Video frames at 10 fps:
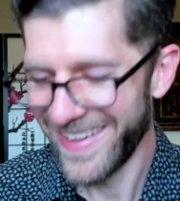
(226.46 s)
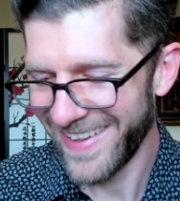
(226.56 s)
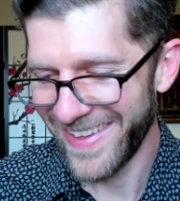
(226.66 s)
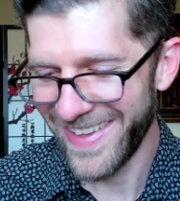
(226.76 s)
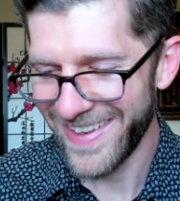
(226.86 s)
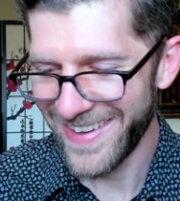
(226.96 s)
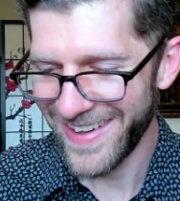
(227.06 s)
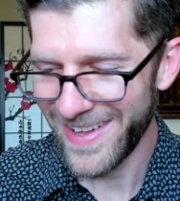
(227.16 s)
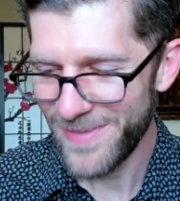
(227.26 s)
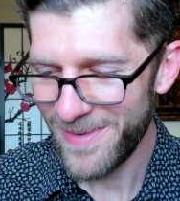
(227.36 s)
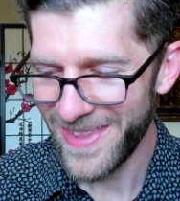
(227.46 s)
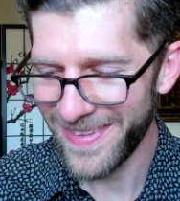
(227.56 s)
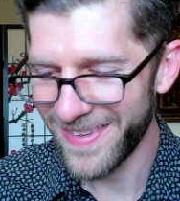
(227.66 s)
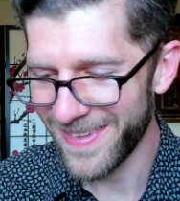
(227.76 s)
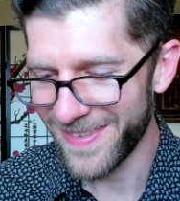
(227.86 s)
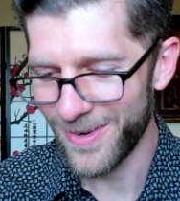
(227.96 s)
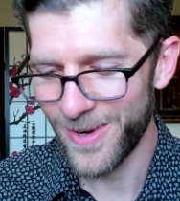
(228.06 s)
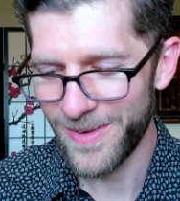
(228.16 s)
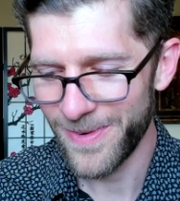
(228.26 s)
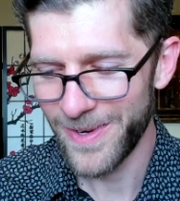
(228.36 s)
And maybe this is a
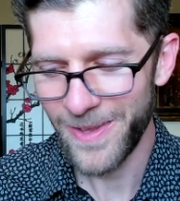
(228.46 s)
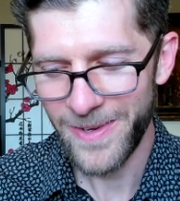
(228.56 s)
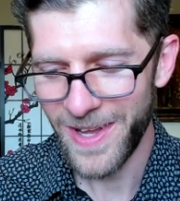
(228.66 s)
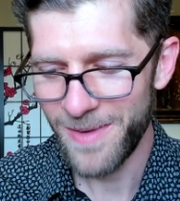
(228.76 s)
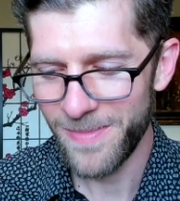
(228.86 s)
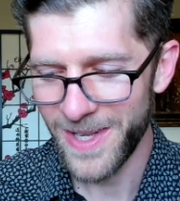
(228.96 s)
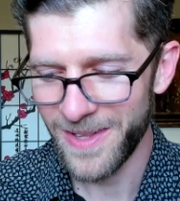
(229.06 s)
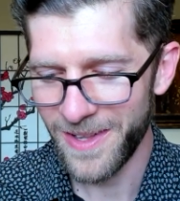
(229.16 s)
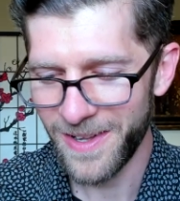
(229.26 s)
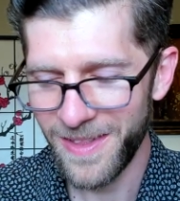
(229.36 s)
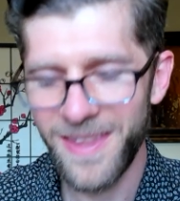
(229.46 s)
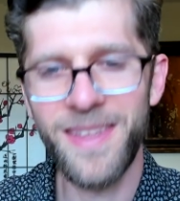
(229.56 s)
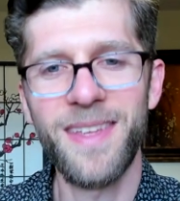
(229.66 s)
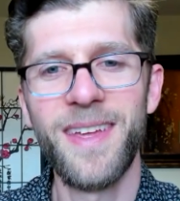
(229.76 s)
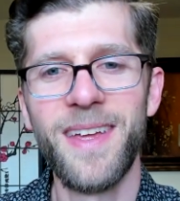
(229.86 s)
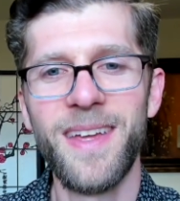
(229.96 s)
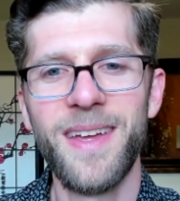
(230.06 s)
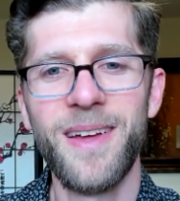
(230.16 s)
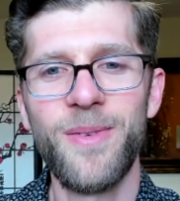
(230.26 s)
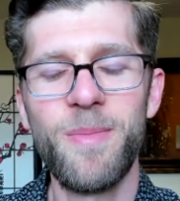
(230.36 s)
story for another time, but luckily
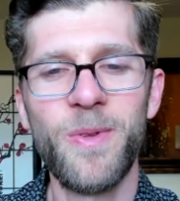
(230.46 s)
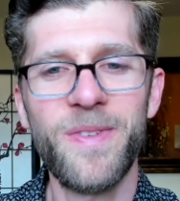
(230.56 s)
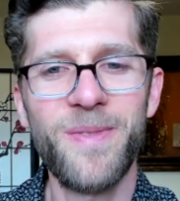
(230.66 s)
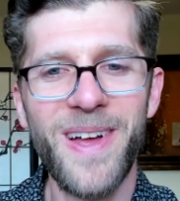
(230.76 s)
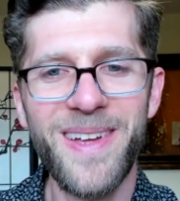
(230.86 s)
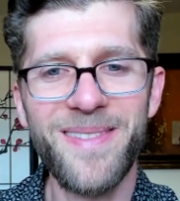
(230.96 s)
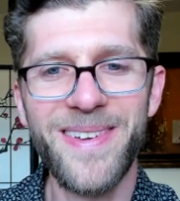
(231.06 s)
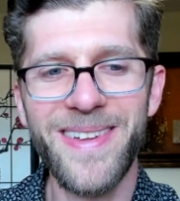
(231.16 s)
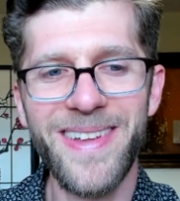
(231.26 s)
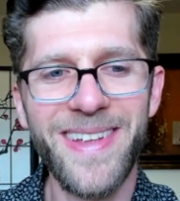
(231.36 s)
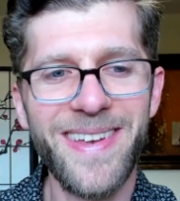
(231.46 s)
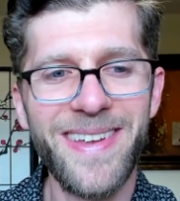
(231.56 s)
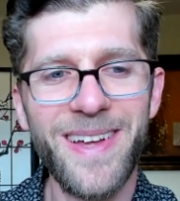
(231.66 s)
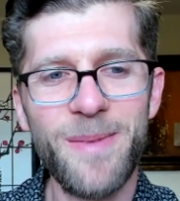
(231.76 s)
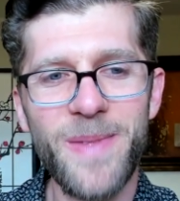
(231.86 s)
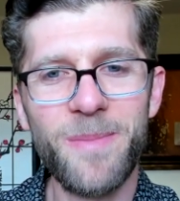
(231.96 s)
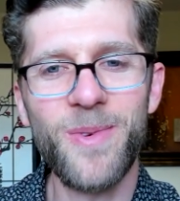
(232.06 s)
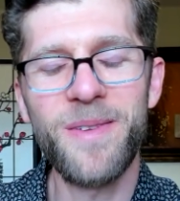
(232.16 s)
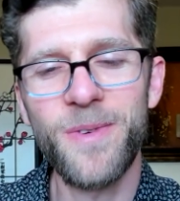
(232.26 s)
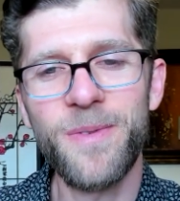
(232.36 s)
we both survived, and I'm
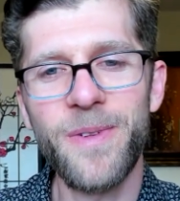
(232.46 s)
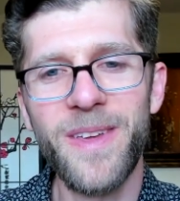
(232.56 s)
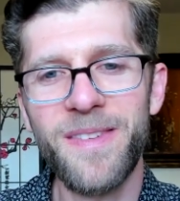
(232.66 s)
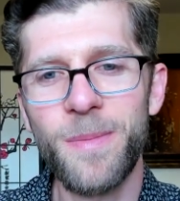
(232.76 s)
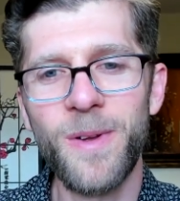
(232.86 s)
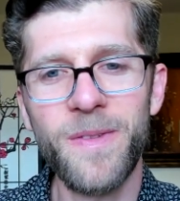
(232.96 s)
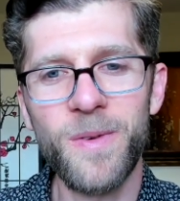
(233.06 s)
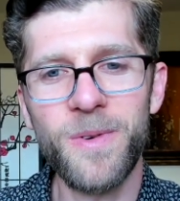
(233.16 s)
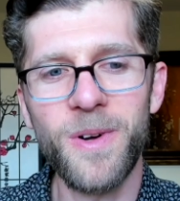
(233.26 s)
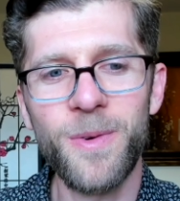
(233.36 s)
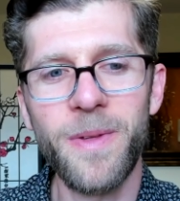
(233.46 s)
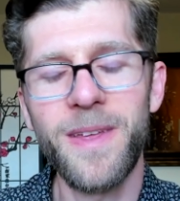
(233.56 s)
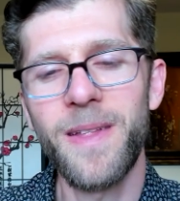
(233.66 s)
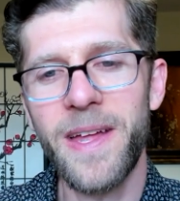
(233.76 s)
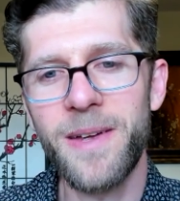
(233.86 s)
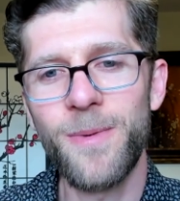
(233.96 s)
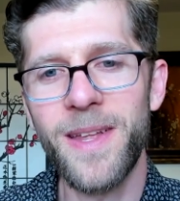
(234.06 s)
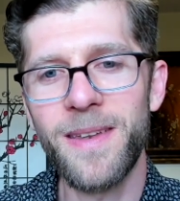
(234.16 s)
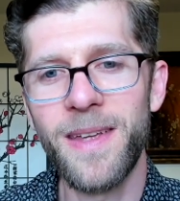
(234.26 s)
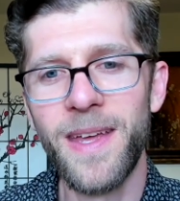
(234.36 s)
grateful for the experience overall. Really glad I
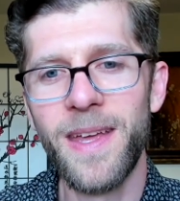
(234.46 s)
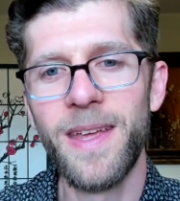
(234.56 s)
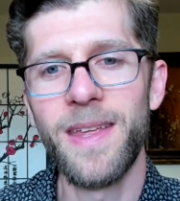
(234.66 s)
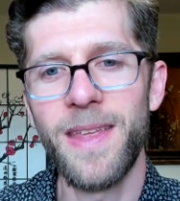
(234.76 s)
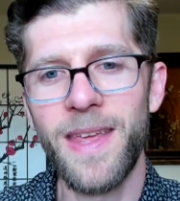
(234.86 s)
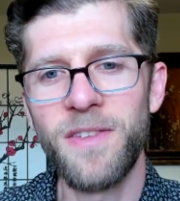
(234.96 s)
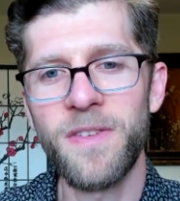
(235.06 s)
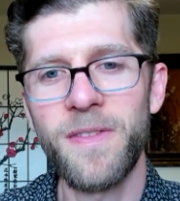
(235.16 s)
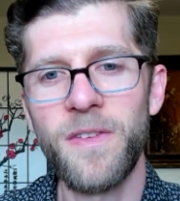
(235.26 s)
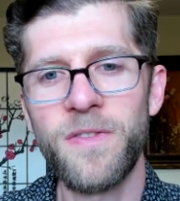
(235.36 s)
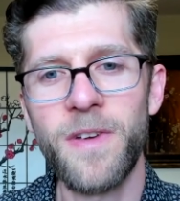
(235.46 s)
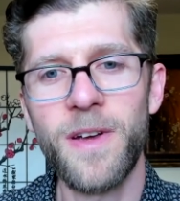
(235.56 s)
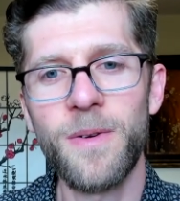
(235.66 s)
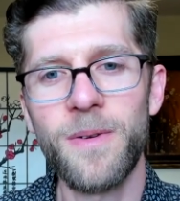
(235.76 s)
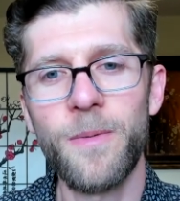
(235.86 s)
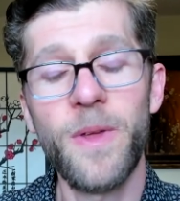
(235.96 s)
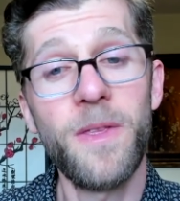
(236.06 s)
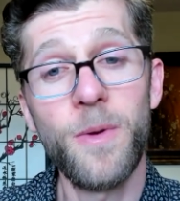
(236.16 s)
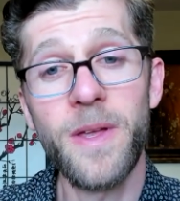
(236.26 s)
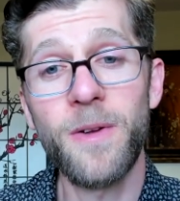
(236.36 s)
went. And just to share
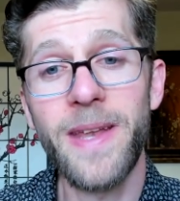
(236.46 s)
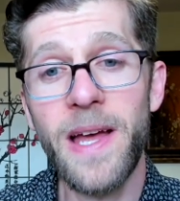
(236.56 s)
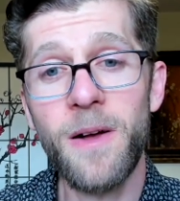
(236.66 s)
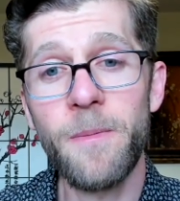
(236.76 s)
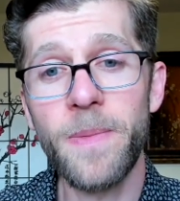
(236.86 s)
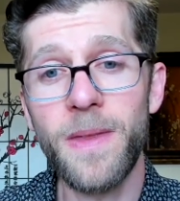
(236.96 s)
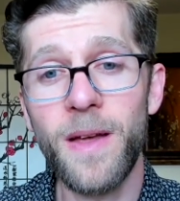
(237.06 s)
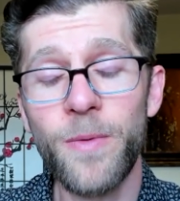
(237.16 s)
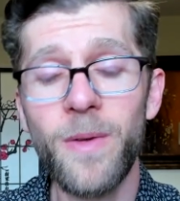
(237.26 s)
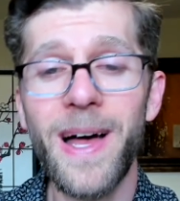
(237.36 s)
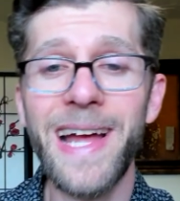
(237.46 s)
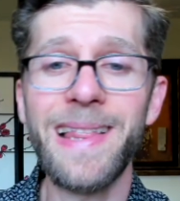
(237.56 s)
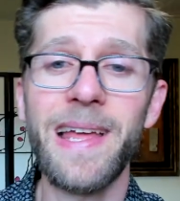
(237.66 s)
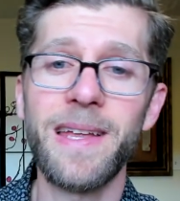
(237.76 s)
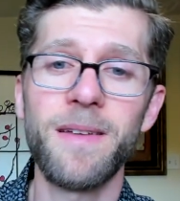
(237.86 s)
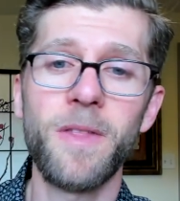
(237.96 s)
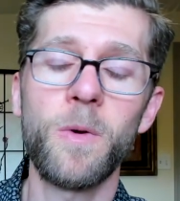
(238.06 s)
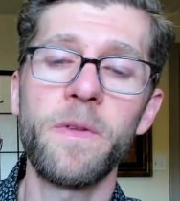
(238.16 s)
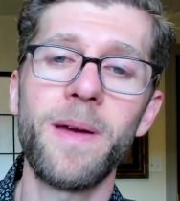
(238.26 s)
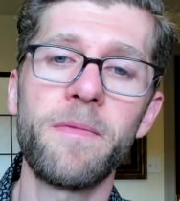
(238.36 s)
with you here now, a real highlight of the
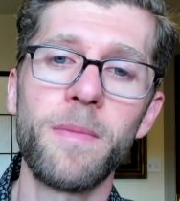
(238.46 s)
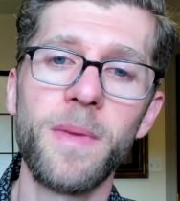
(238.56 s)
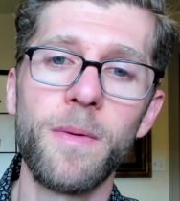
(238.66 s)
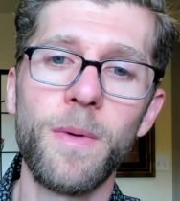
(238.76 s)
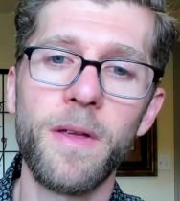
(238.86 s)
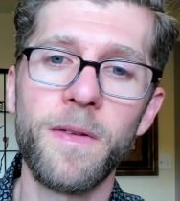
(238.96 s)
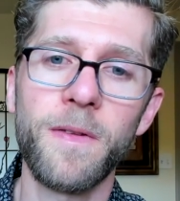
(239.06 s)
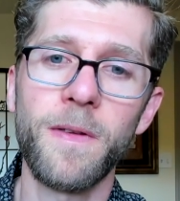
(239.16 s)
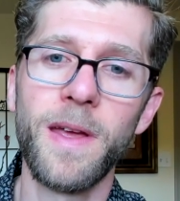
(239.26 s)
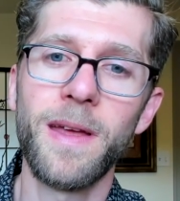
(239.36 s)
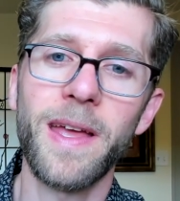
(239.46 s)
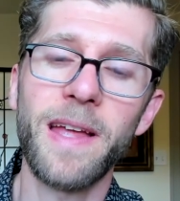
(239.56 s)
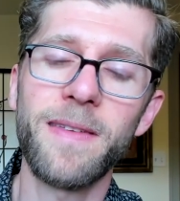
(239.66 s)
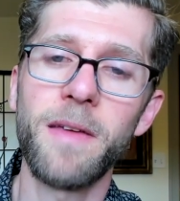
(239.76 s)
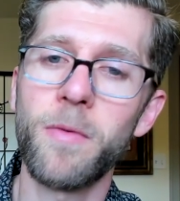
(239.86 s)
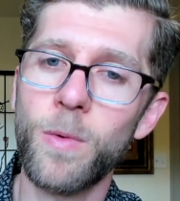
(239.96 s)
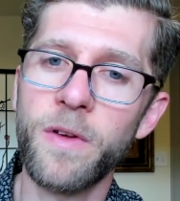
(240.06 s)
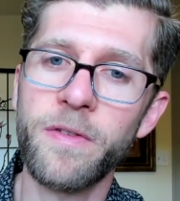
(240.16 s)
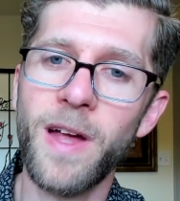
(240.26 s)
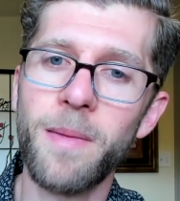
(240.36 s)
whole time for me was I got to give a
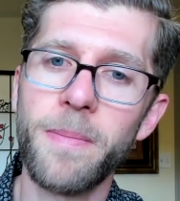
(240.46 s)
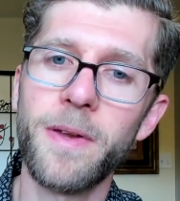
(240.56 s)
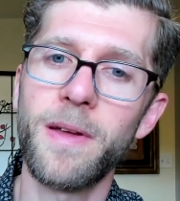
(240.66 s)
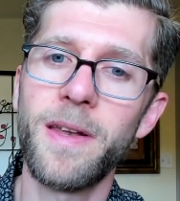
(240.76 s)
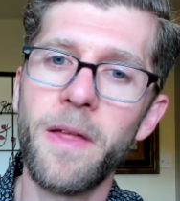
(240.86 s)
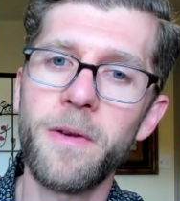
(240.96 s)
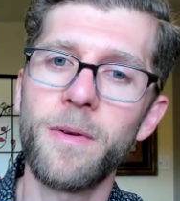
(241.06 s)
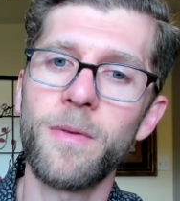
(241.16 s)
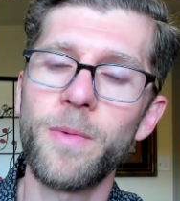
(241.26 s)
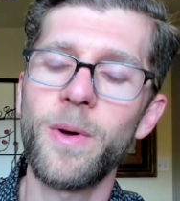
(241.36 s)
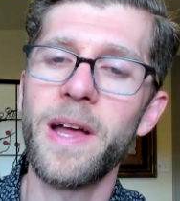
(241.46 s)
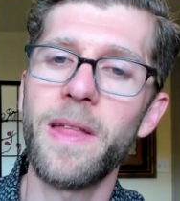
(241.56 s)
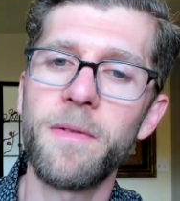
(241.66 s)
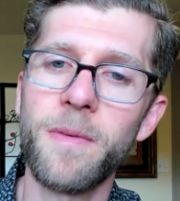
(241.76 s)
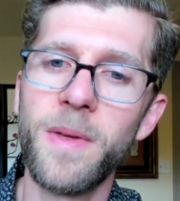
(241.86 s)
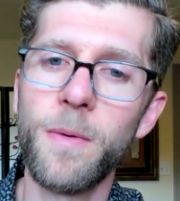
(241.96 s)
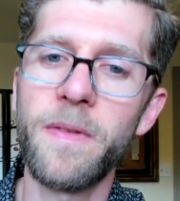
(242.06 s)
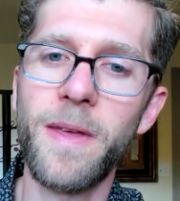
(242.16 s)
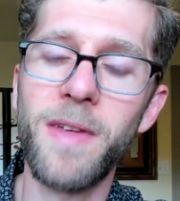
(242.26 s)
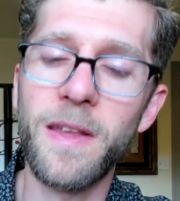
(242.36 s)
workshop, but another real highlight for me
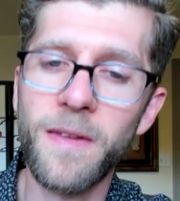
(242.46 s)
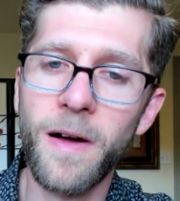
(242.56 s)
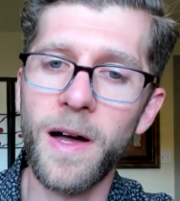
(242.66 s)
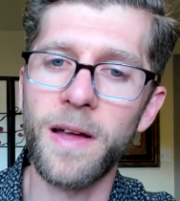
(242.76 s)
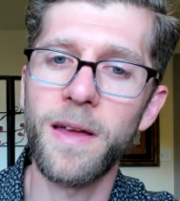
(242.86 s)
was giving a talk.